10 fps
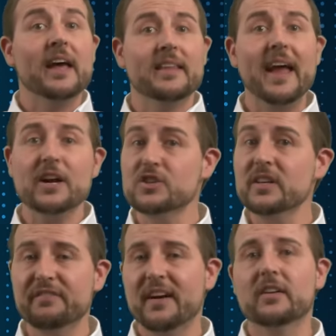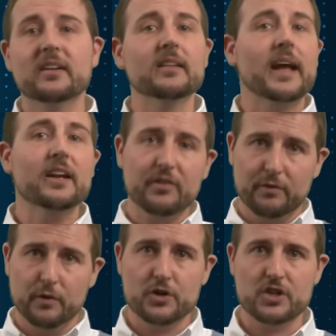They actually found the latest
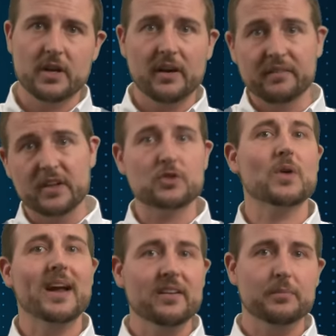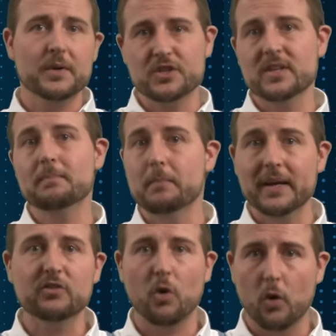version of the Transmission
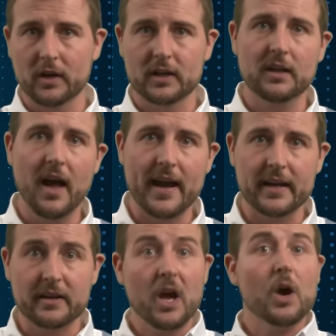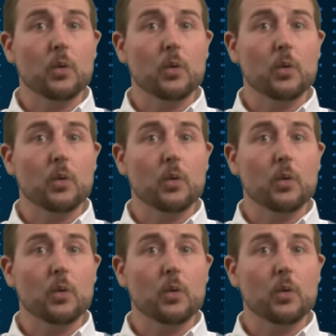BitTorrent client